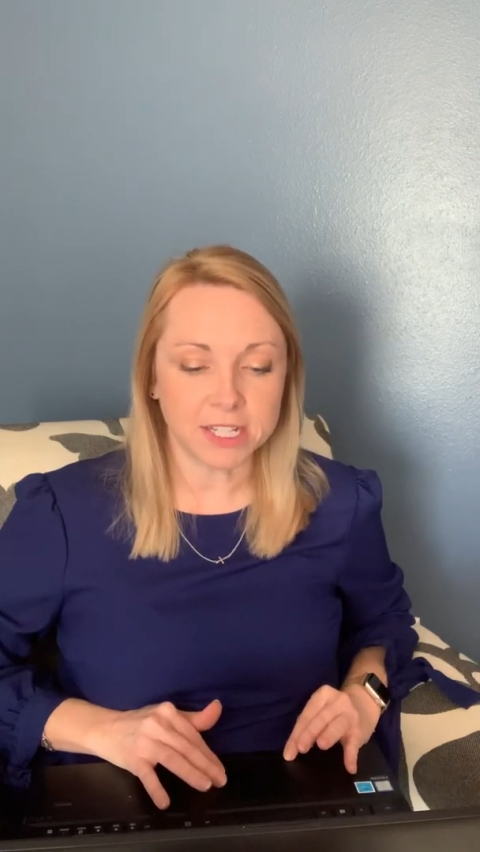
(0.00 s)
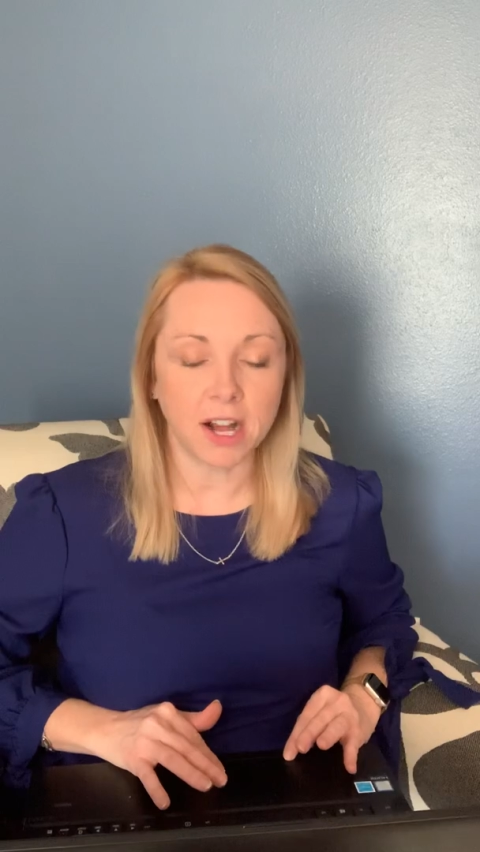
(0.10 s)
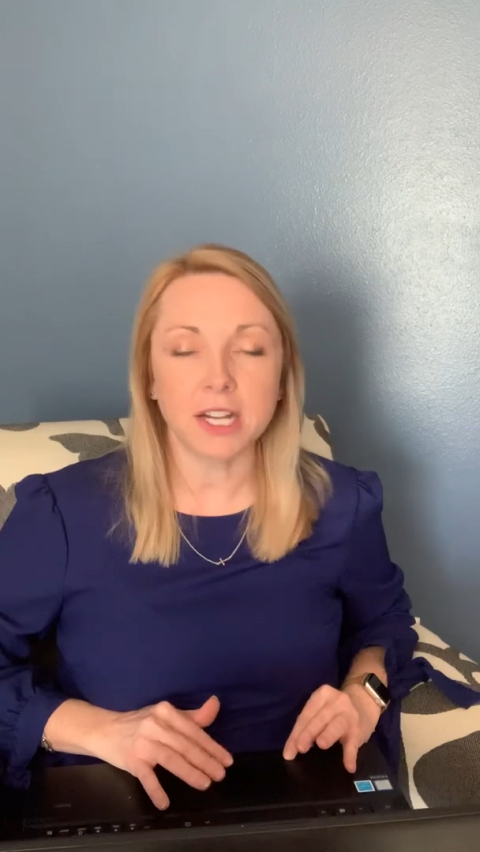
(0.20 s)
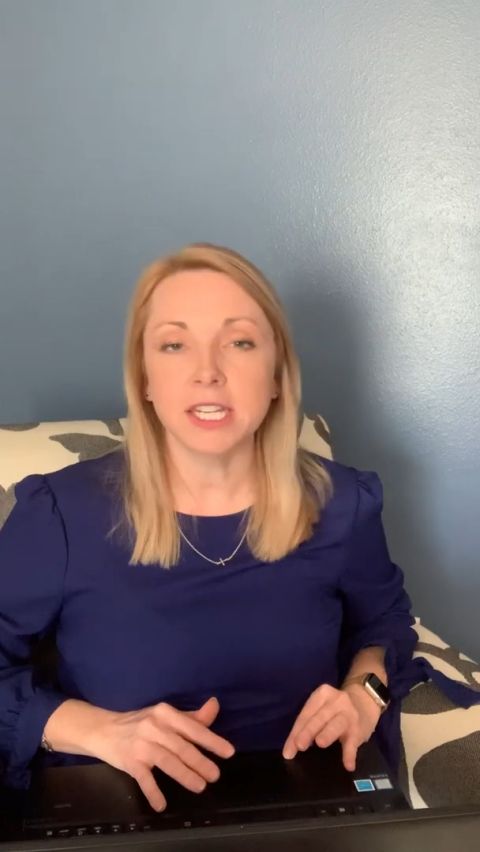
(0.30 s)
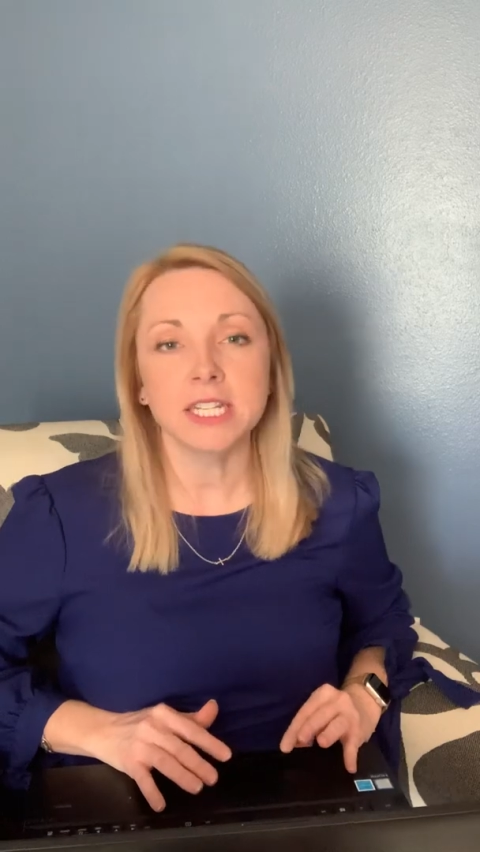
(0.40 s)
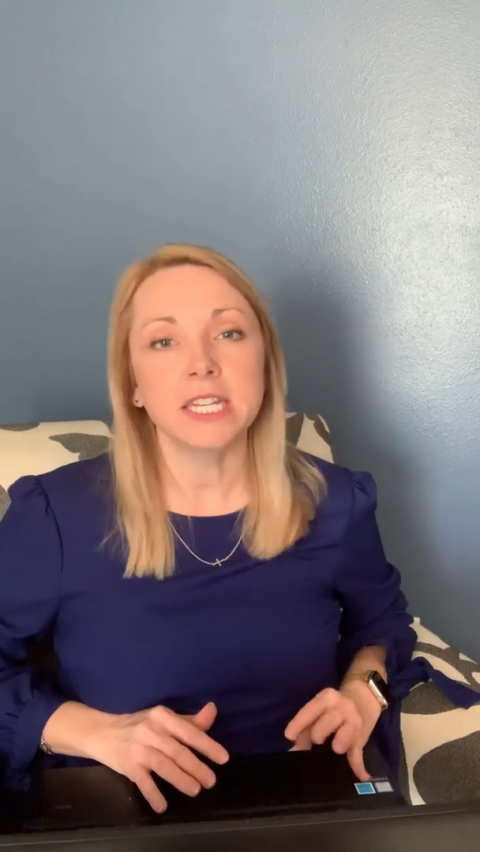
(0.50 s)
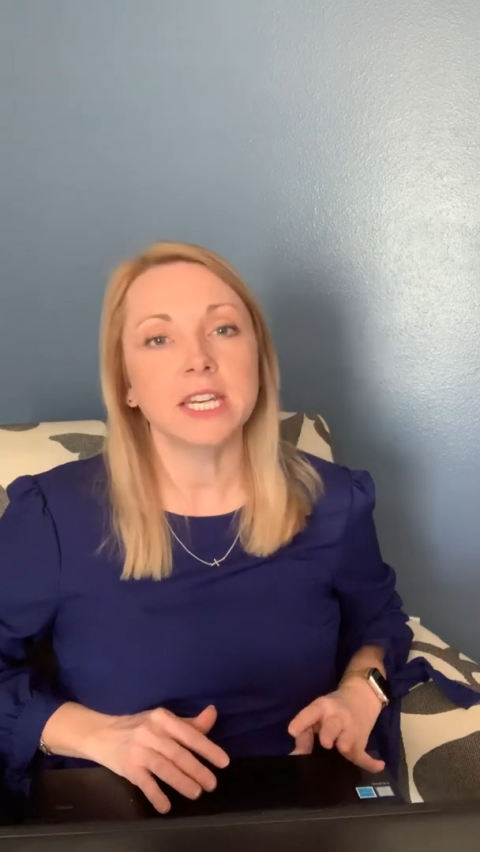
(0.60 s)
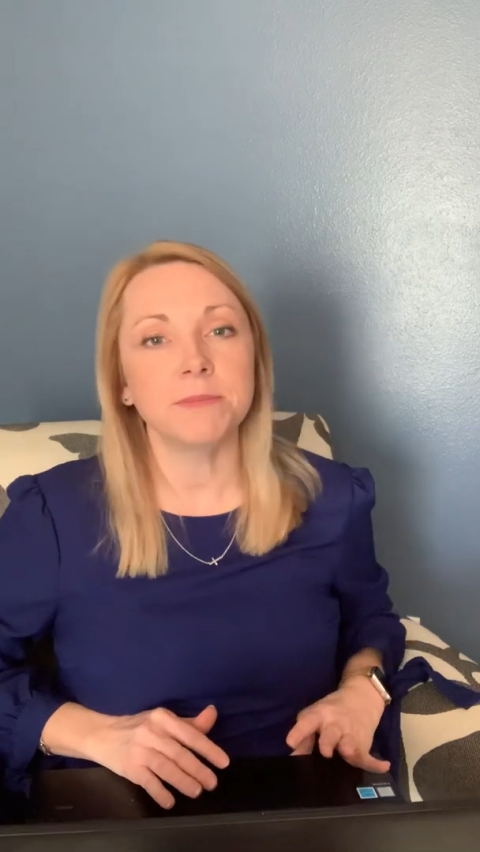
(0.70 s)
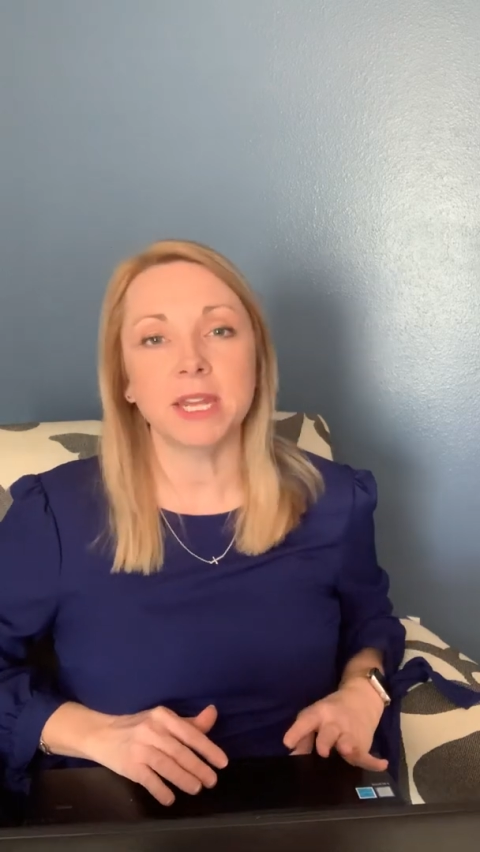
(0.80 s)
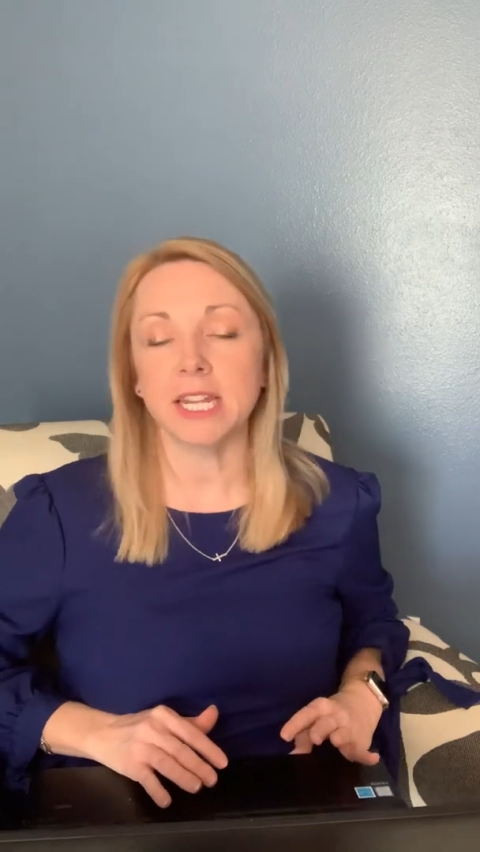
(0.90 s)
talking to
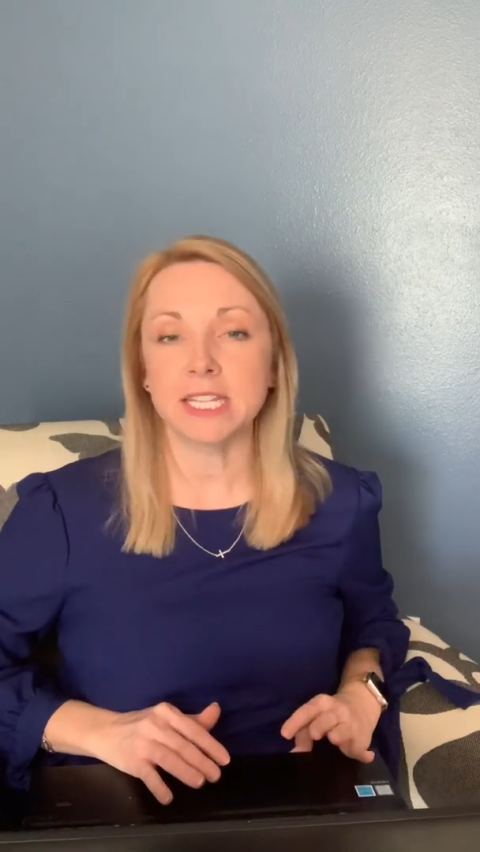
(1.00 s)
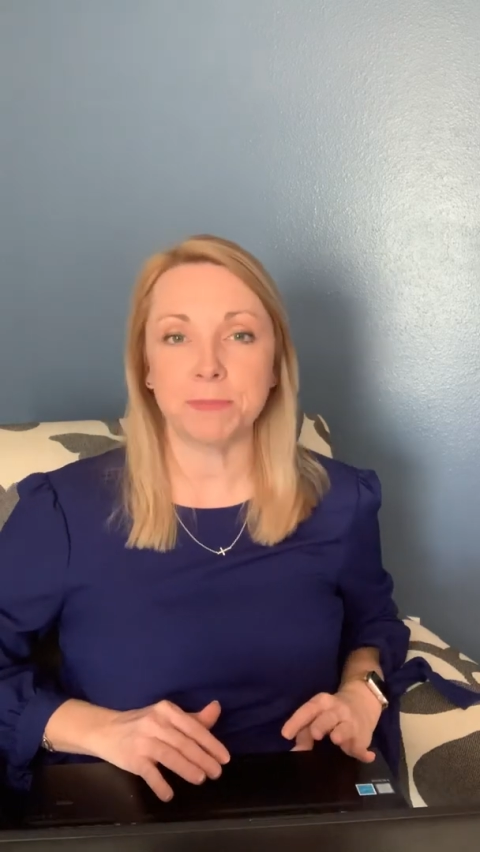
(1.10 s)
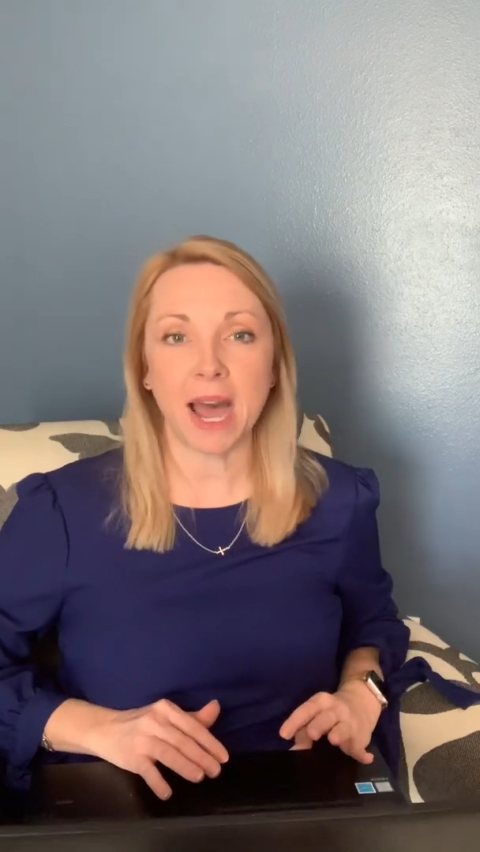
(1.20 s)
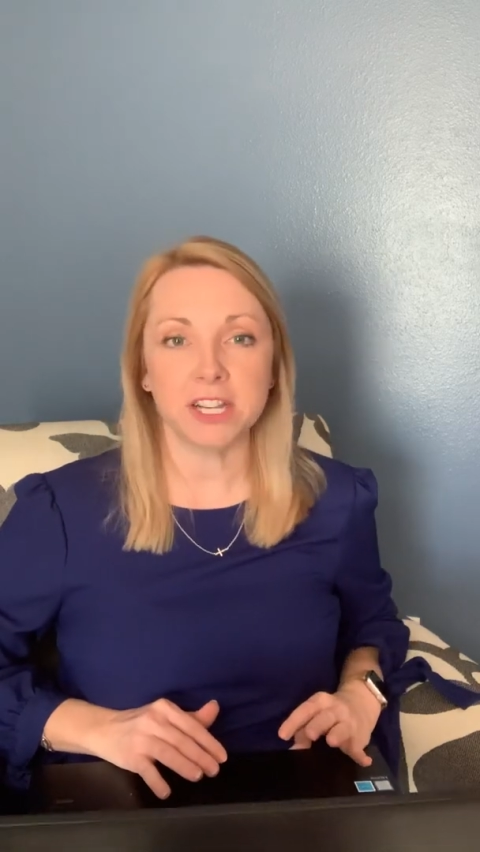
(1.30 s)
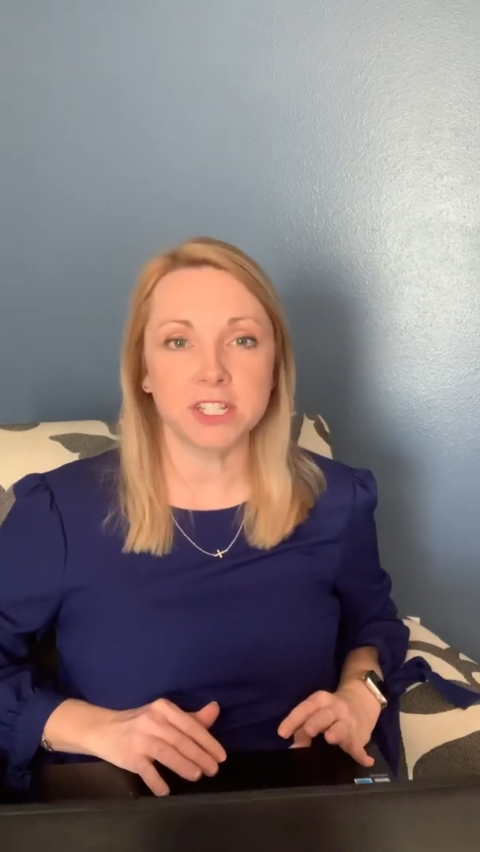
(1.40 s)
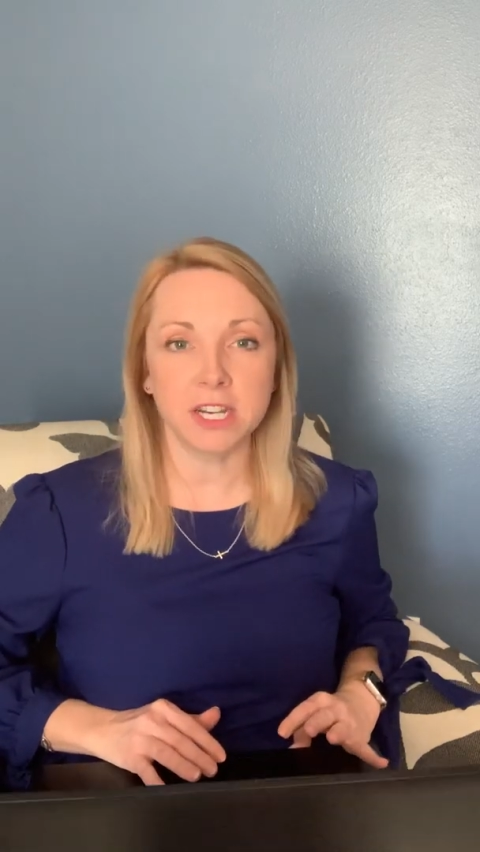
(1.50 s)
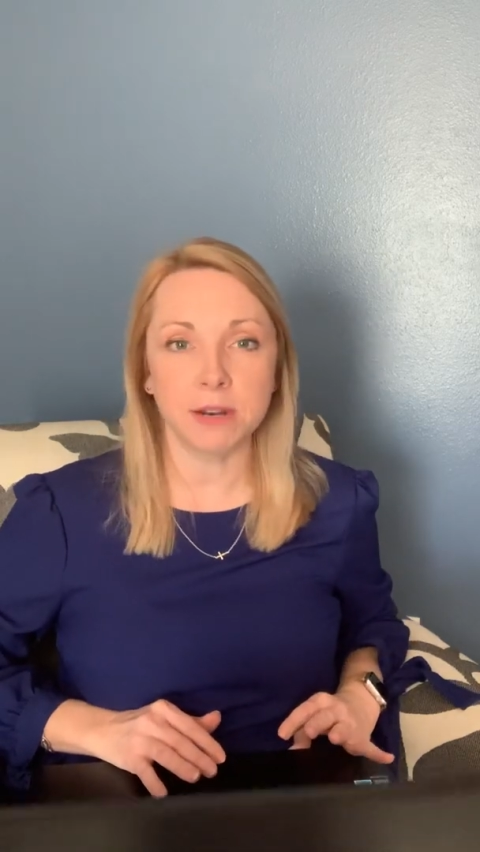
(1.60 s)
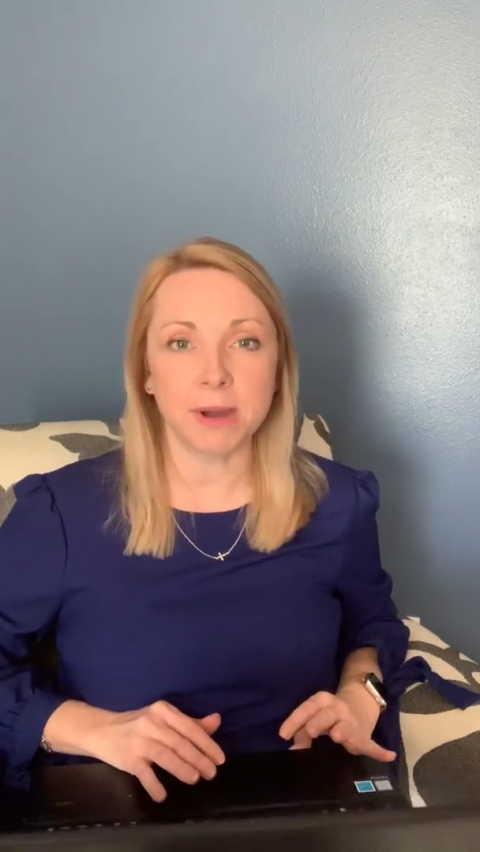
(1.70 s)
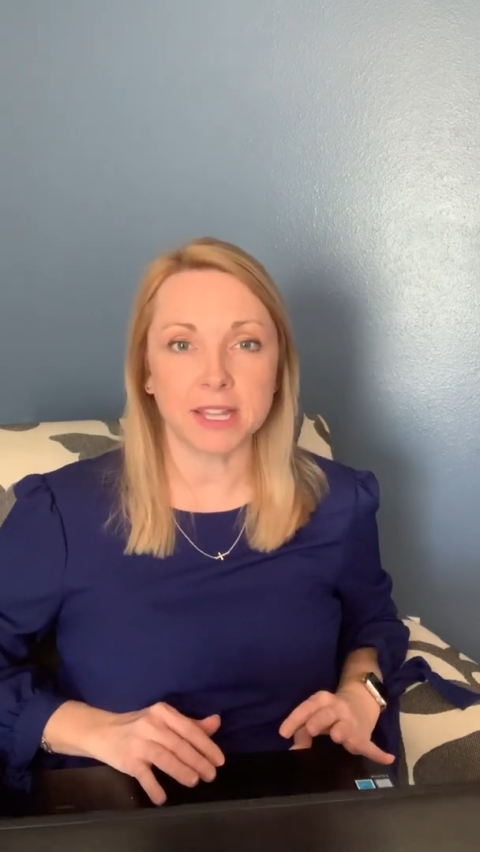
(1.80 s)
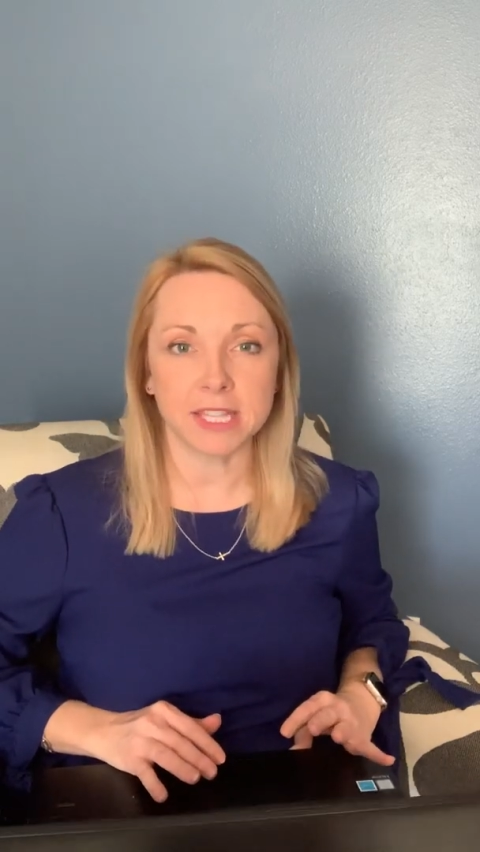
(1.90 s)
him that he is passionate
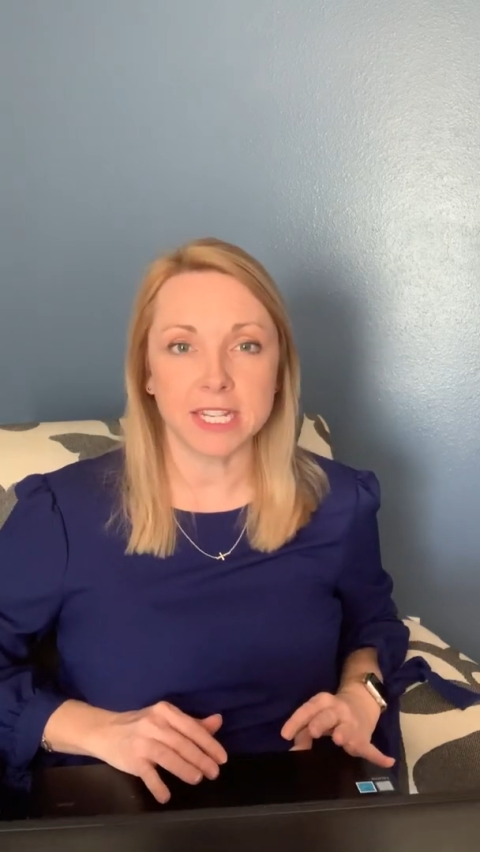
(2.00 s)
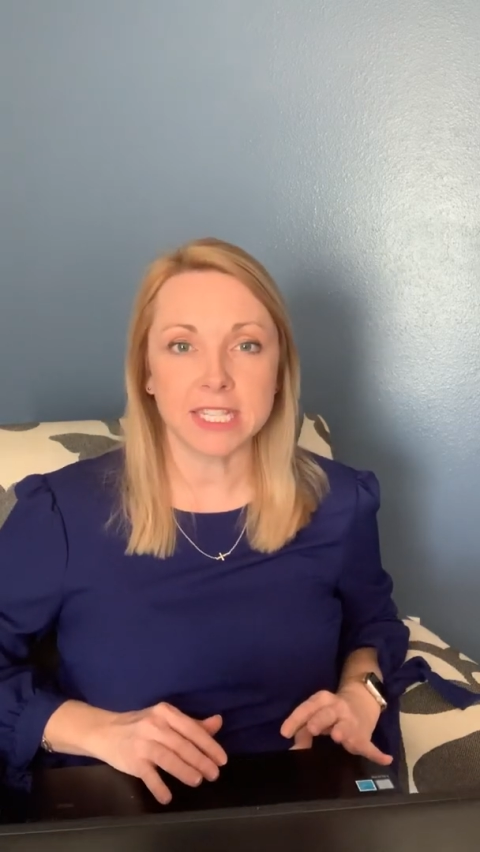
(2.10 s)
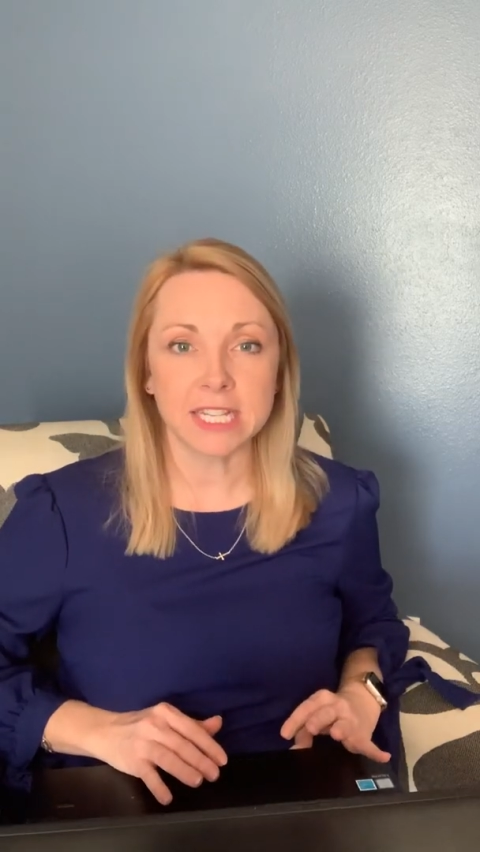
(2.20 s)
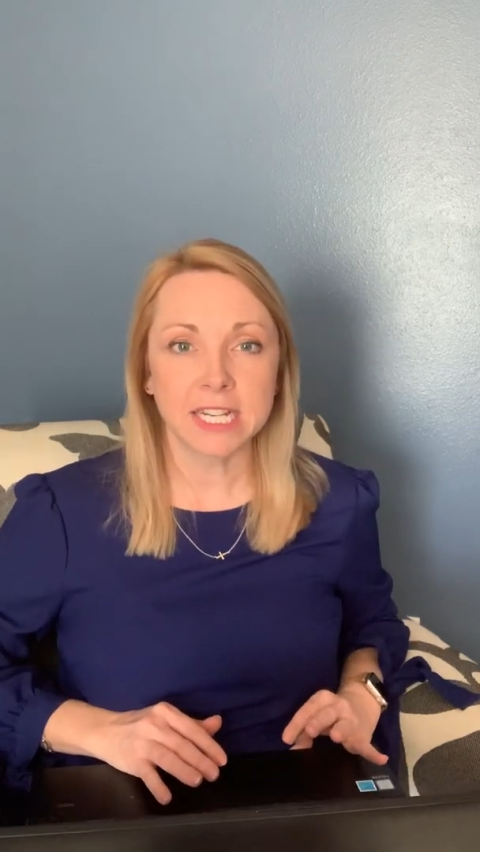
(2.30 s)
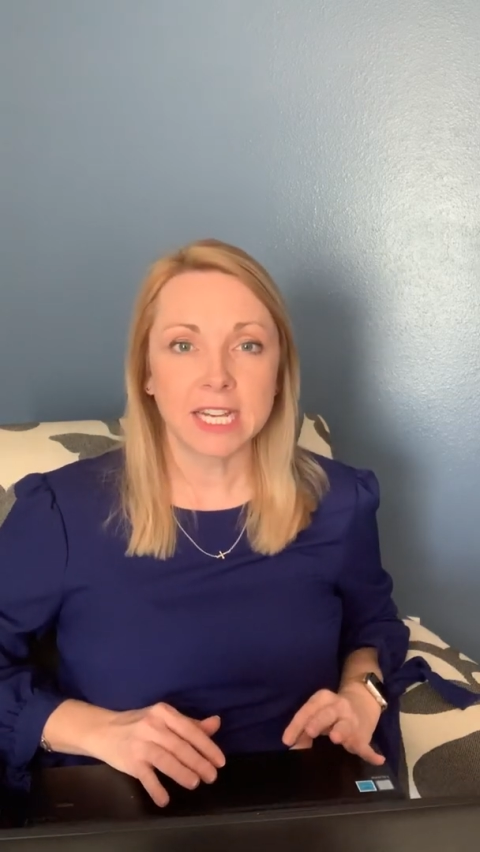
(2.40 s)
about this